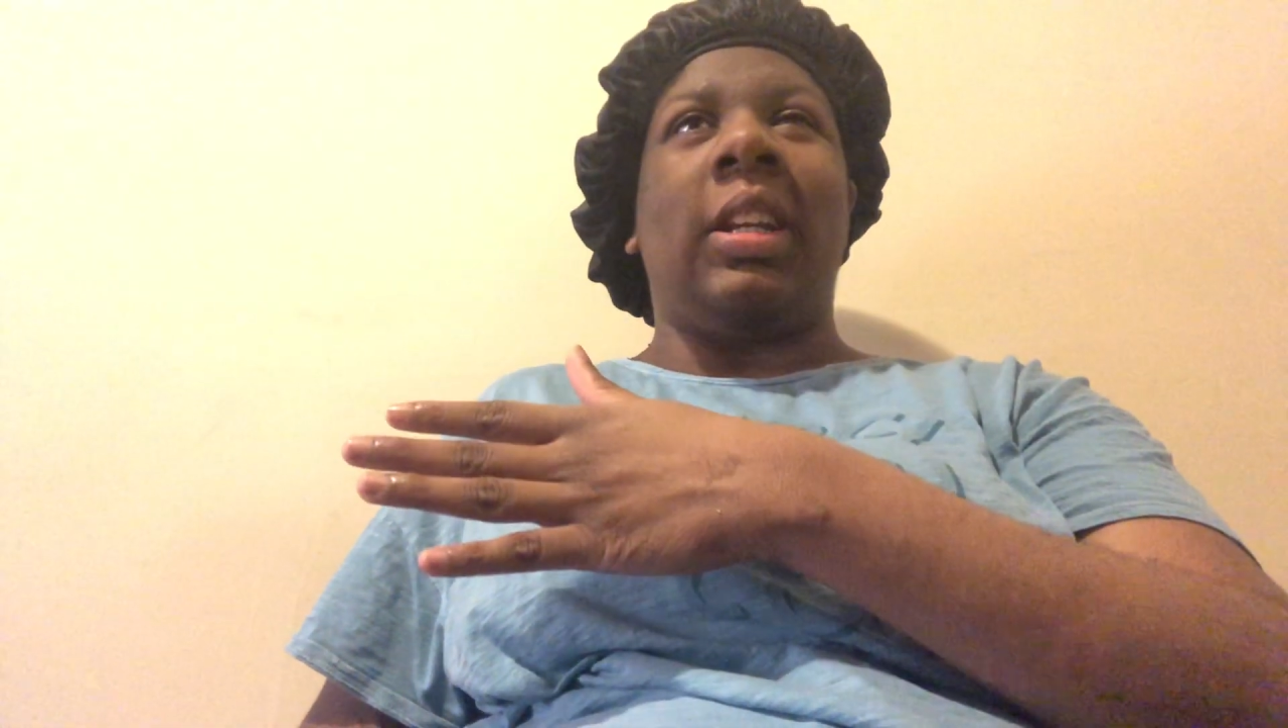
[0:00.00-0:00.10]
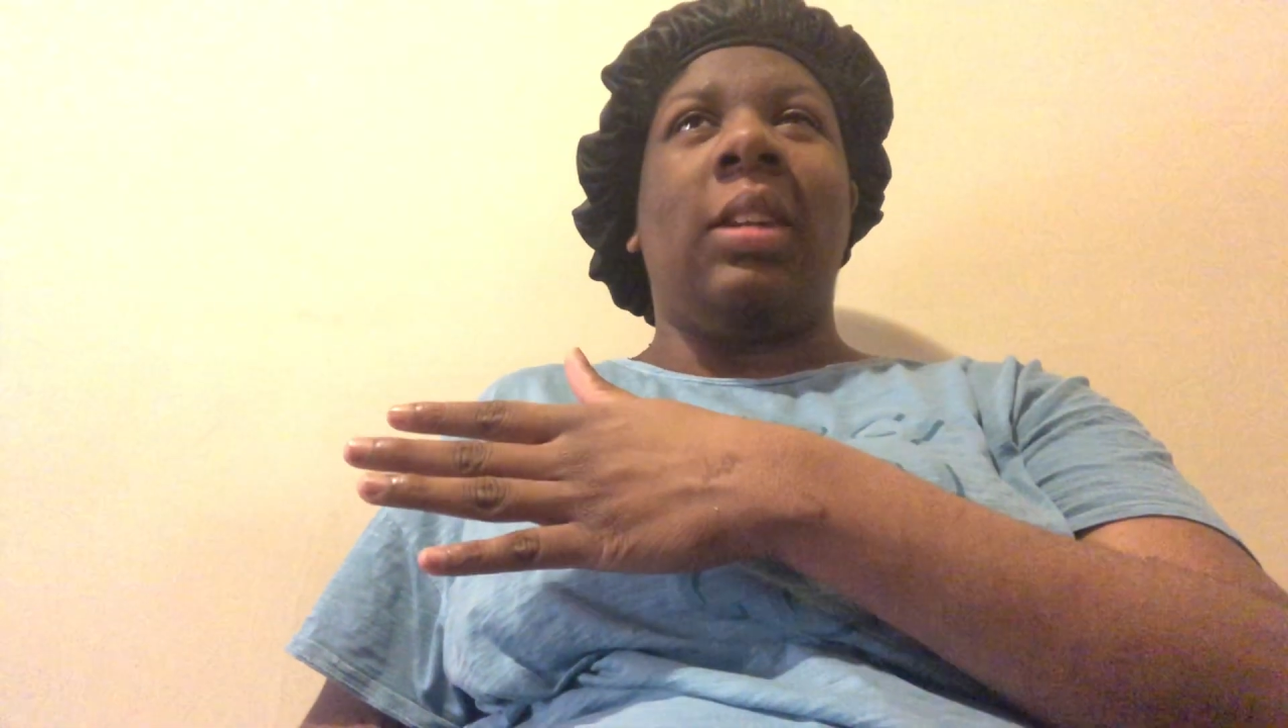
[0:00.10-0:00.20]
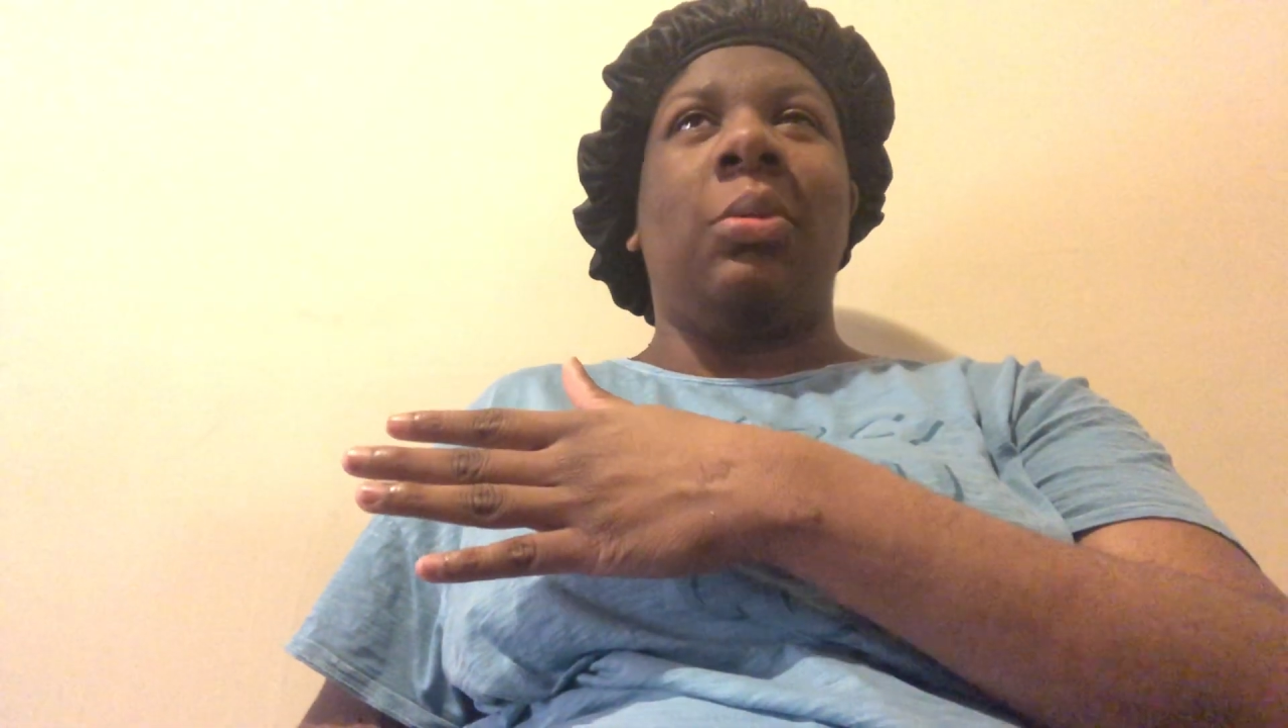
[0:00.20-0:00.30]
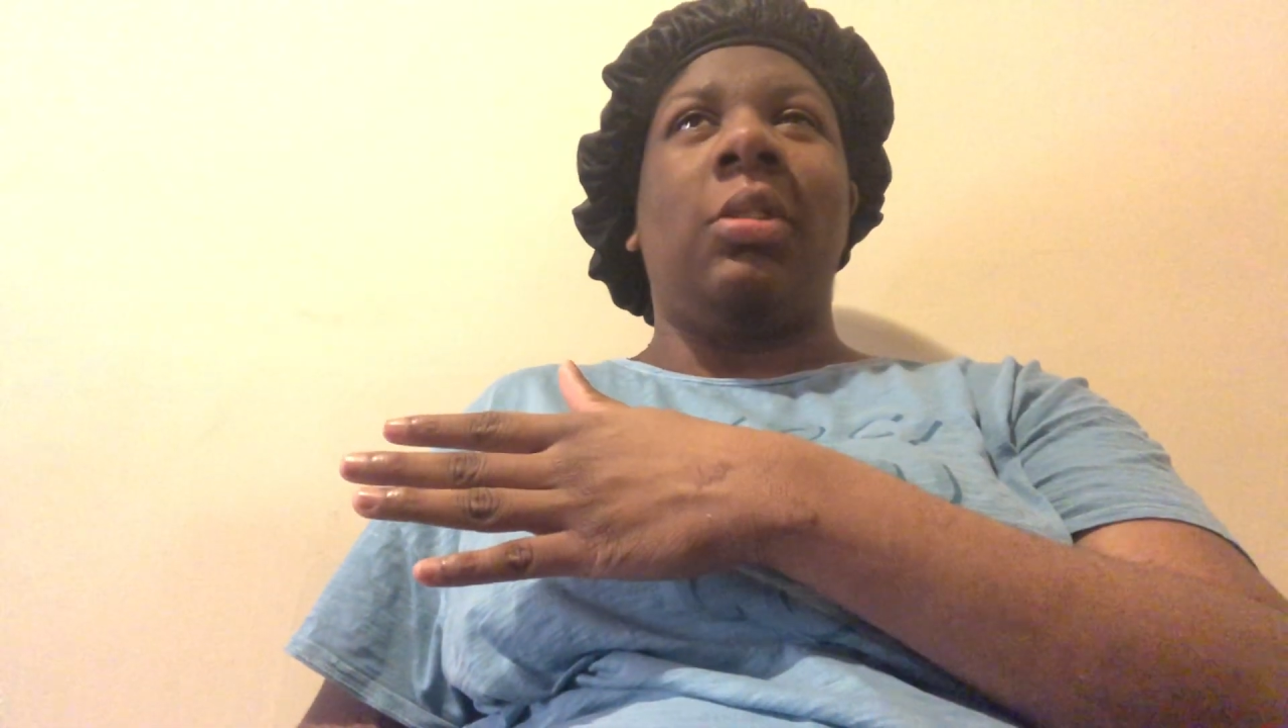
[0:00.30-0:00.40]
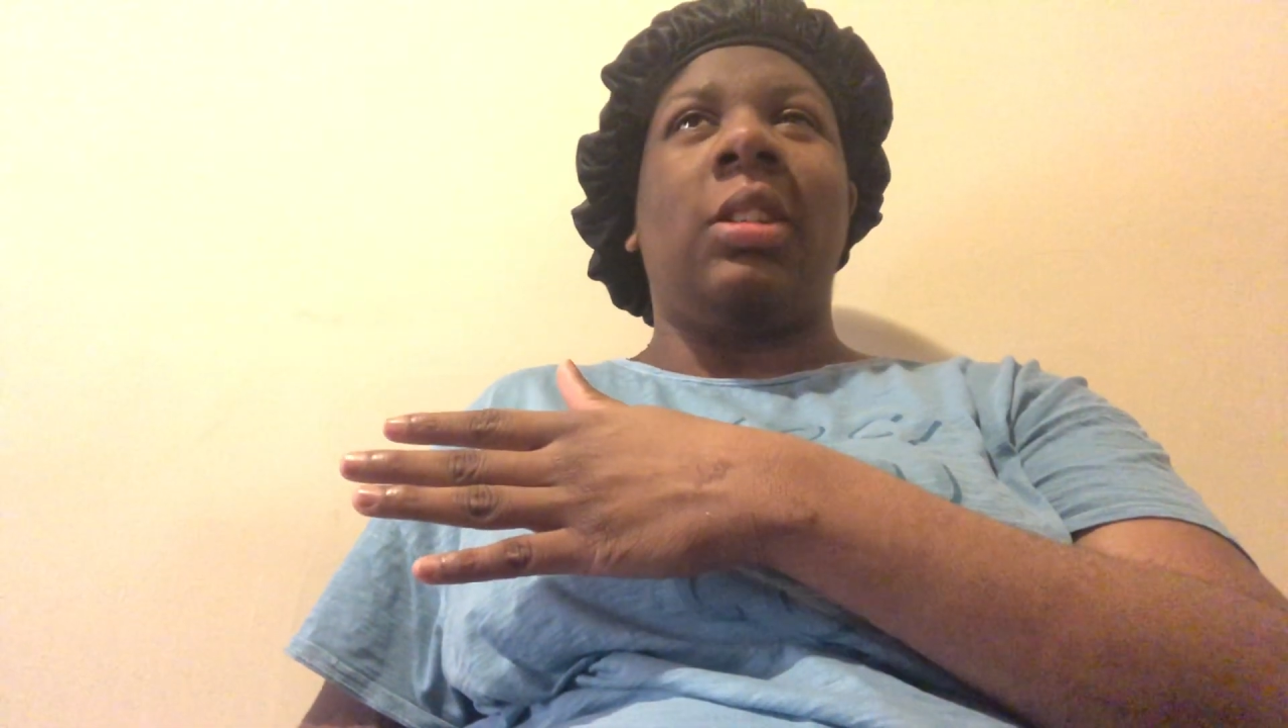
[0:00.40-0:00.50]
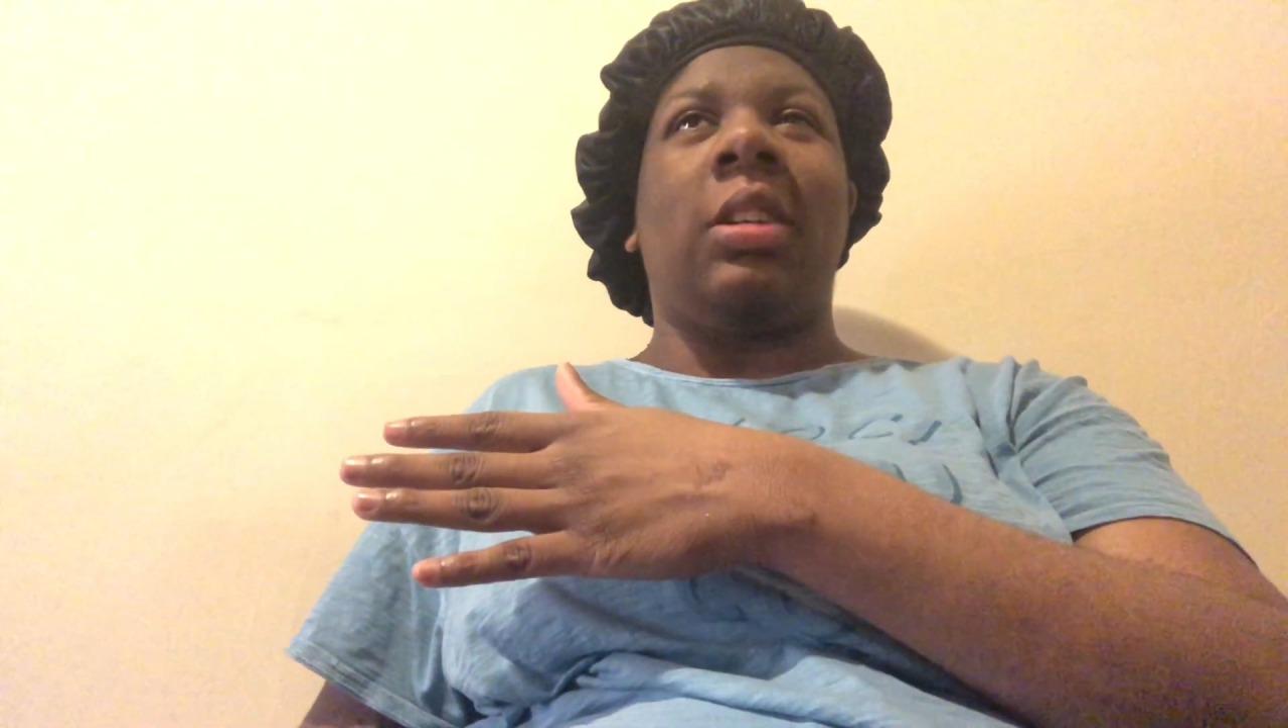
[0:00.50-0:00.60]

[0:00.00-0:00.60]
Edward's